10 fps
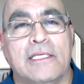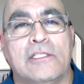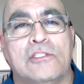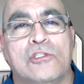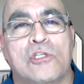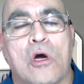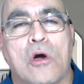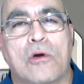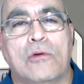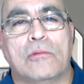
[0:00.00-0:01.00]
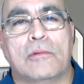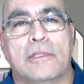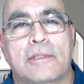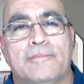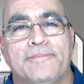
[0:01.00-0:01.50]
So
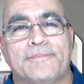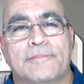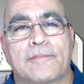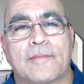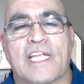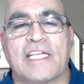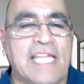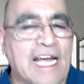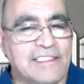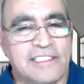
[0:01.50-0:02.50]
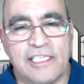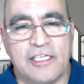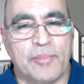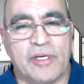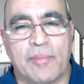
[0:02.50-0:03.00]
that's a little
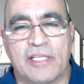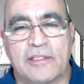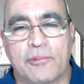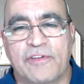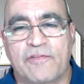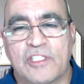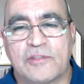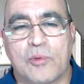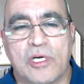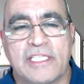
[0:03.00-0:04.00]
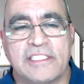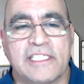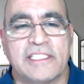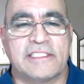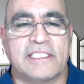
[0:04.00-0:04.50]
bit about the reverse
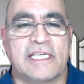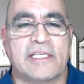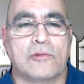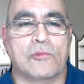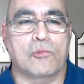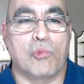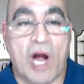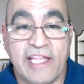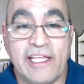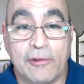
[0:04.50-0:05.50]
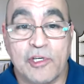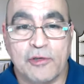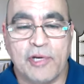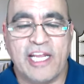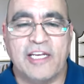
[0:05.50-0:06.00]
mortgages and why they were
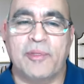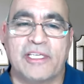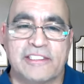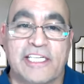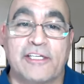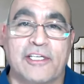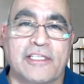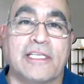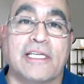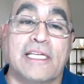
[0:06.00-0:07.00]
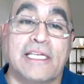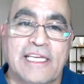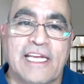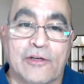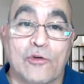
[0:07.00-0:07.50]
created, because they couldn't
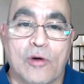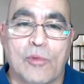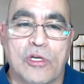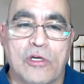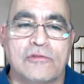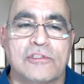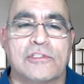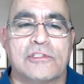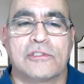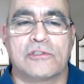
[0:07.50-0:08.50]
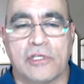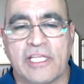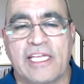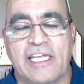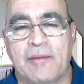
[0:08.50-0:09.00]
get normal loans. So
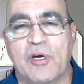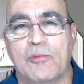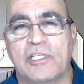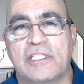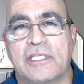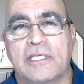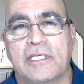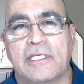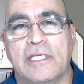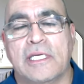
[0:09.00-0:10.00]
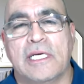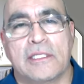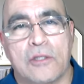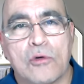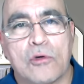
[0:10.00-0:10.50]
they came up with a
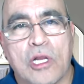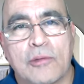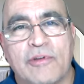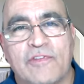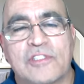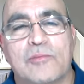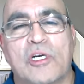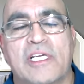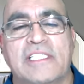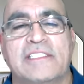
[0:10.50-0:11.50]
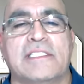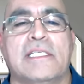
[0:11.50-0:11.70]
loan called reverse mortgage,